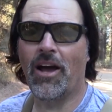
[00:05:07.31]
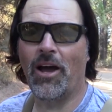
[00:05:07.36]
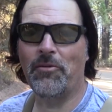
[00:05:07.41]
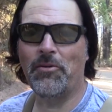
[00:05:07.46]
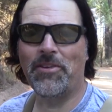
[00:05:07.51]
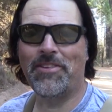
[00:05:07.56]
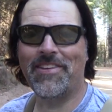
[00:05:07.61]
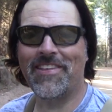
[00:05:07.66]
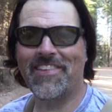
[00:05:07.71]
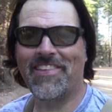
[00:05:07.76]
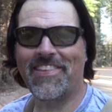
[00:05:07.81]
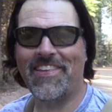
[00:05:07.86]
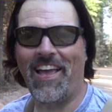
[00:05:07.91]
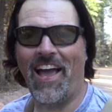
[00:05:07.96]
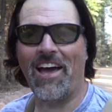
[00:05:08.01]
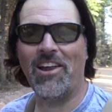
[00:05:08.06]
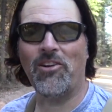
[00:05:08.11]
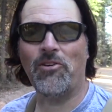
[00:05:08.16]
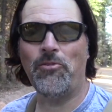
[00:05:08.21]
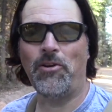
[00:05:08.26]
I was in
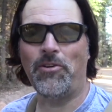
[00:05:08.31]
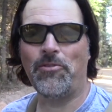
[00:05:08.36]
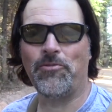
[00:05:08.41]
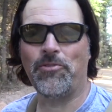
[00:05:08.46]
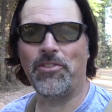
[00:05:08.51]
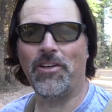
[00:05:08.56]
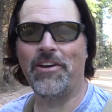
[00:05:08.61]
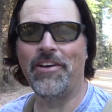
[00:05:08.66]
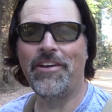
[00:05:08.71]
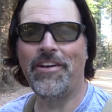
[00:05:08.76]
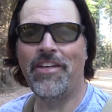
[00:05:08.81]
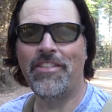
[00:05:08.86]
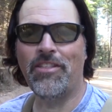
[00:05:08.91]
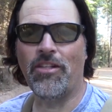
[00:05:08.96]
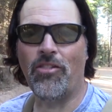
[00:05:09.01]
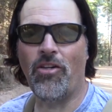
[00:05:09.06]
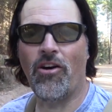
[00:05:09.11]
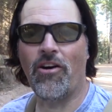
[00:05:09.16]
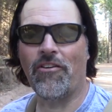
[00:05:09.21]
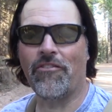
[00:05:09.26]
Seattle waiting for the
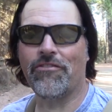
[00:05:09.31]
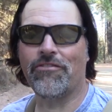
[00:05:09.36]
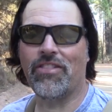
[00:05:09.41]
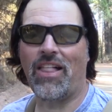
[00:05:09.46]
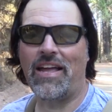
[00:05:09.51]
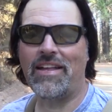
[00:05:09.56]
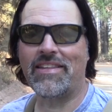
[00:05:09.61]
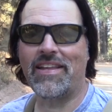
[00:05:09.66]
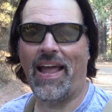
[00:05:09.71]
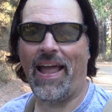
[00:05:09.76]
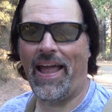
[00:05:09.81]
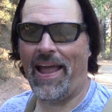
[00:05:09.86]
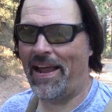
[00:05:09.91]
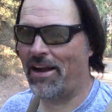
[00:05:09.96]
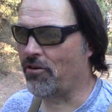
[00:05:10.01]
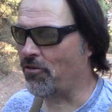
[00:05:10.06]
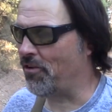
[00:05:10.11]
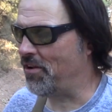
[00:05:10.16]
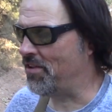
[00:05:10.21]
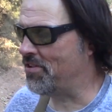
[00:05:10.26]
long flight to
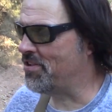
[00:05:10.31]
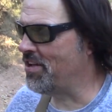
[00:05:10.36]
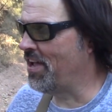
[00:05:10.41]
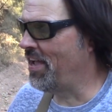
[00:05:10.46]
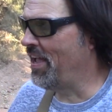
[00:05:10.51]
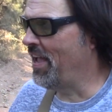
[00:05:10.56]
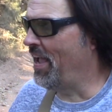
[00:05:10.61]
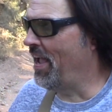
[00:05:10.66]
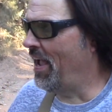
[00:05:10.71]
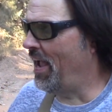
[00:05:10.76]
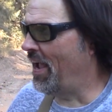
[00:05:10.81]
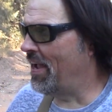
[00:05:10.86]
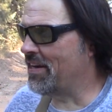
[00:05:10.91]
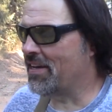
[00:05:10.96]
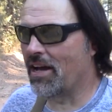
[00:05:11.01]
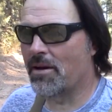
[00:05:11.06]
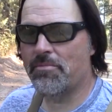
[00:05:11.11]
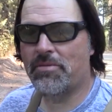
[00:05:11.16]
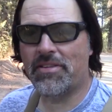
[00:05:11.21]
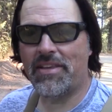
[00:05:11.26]
Anchorage,
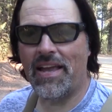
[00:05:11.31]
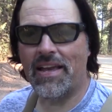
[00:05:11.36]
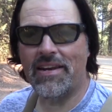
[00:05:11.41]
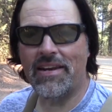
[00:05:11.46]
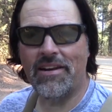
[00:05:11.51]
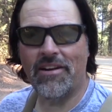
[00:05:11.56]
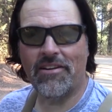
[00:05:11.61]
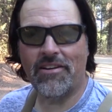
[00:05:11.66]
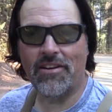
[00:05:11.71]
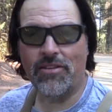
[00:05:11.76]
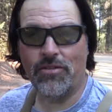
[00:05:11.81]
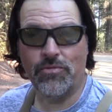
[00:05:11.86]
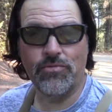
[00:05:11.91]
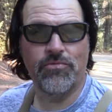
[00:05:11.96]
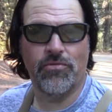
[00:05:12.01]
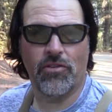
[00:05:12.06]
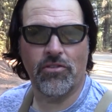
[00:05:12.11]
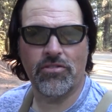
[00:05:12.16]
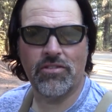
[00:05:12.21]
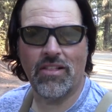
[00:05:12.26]
and I'm standing there because
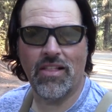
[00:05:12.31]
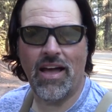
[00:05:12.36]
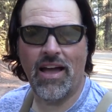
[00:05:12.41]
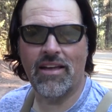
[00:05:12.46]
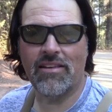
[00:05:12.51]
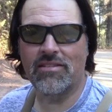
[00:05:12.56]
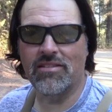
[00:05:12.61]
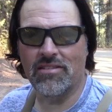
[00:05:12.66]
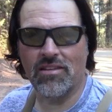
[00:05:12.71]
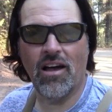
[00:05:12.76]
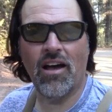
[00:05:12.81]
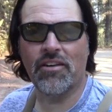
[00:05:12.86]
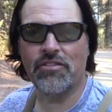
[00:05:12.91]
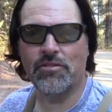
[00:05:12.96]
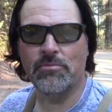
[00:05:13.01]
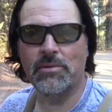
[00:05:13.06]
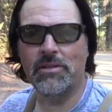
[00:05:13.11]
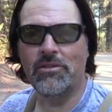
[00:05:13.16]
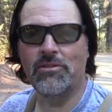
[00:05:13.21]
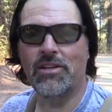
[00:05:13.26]
first class is
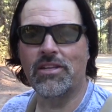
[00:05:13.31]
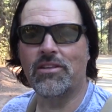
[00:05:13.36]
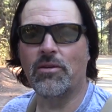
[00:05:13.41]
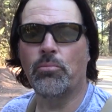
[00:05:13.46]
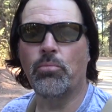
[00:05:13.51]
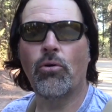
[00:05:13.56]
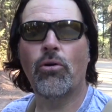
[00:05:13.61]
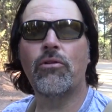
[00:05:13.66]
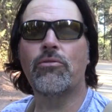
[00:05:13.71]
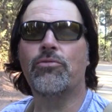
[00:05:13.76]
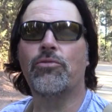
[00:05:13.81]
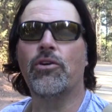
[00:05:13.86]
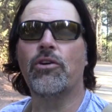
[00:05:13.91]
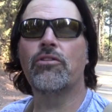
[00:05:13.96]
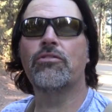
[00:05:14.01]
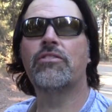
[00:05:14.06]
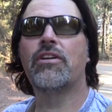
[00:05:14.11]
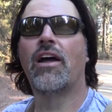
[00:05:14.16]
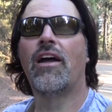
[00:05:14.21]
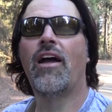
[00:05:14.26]
awesome and you get to board
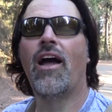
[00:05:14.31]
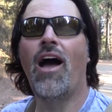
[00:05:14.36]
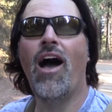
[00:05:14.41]
first.